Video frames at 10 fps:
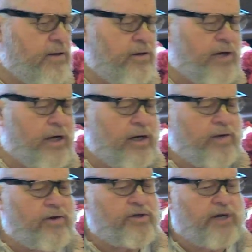You'll get
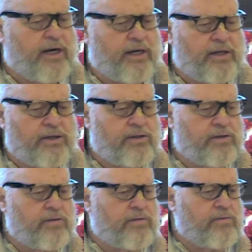another chance.
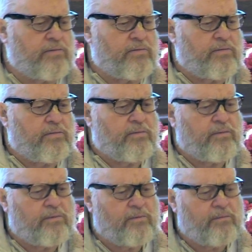
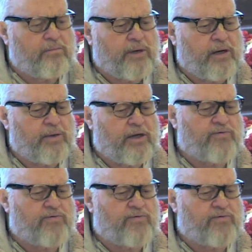But I mean, if